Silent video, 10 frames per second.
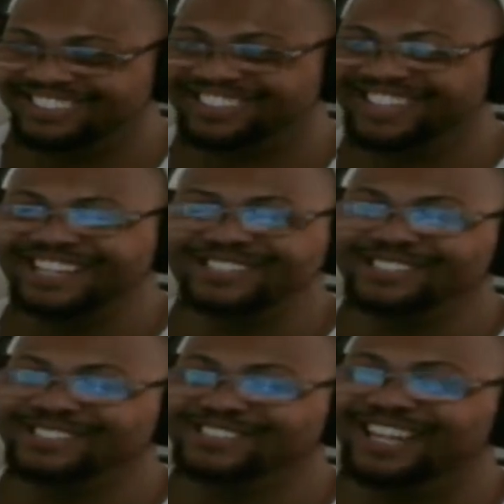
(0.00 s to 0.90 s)
Wow. He
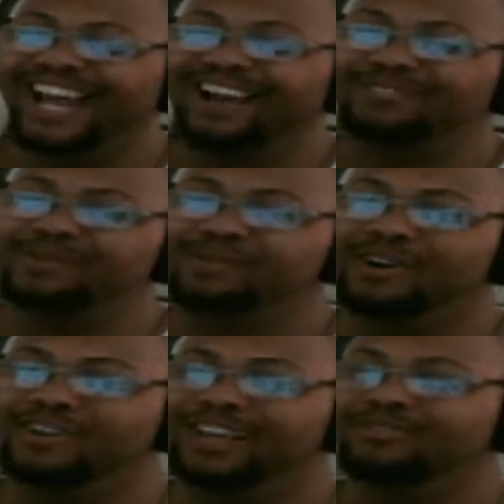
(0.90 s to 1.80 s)
just laughing,
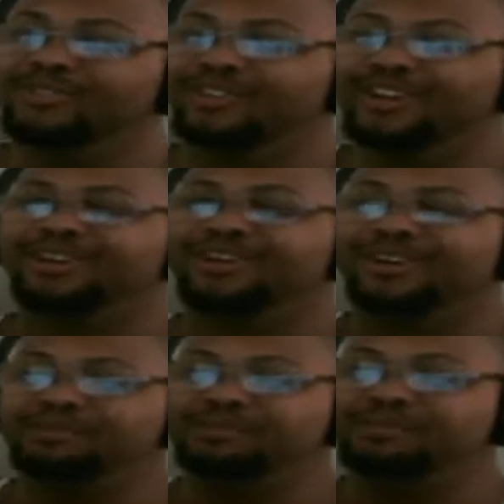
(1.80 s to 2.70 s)
bro. Like for real.
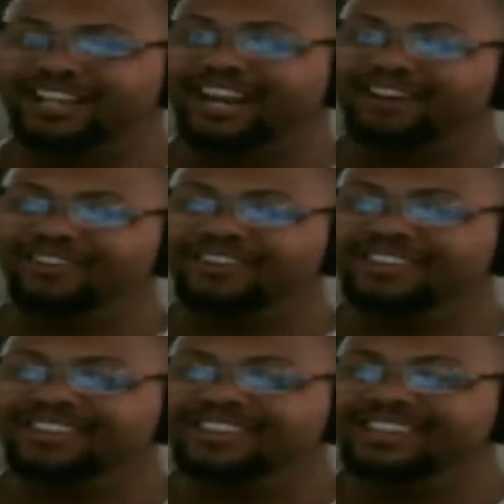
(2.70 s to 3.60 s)
Come on. Now. Oh
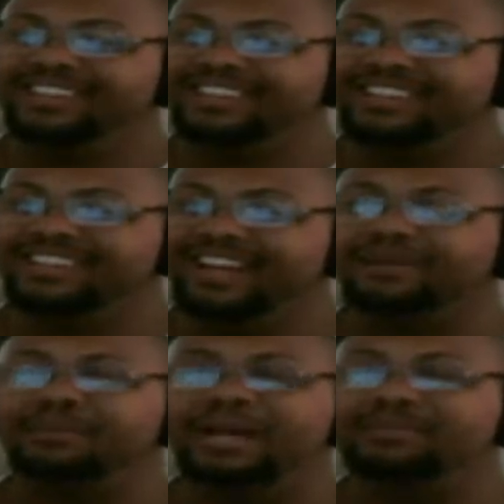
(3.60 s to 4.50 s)
my god.
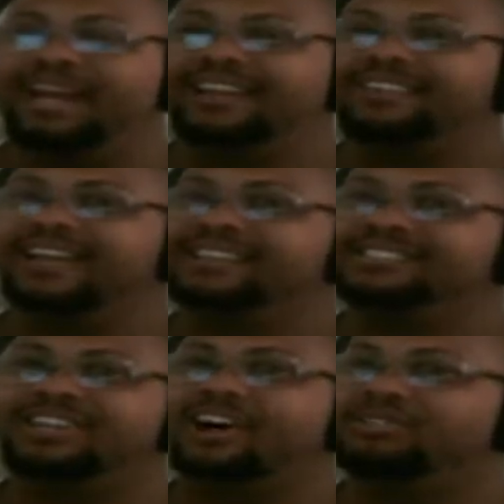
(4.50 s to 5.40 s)
Everybody be acting like
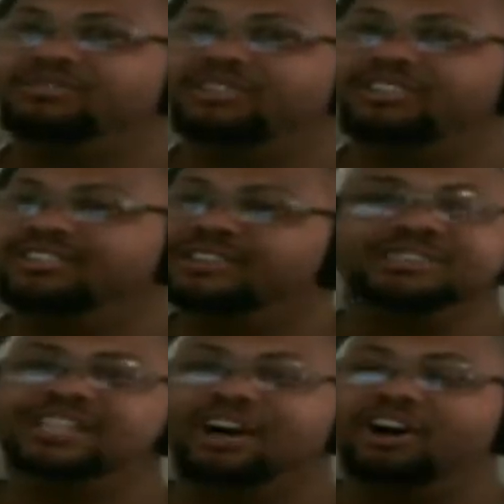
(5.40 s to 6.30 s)
it's awkward.
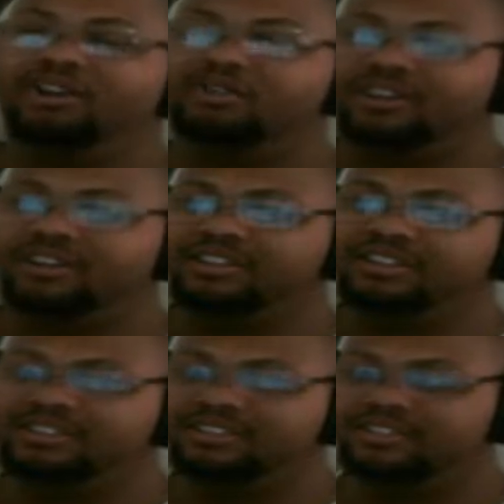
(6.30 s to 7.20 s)
It's not awkward.
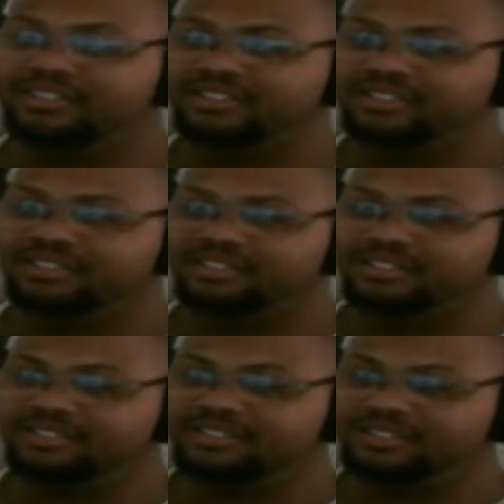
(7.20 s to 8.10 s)
Can
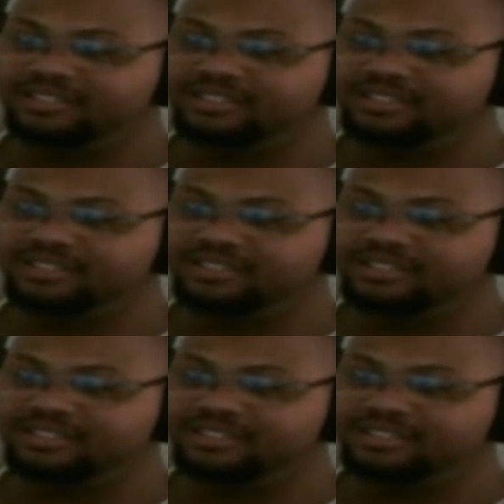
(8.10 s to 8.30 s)
you do my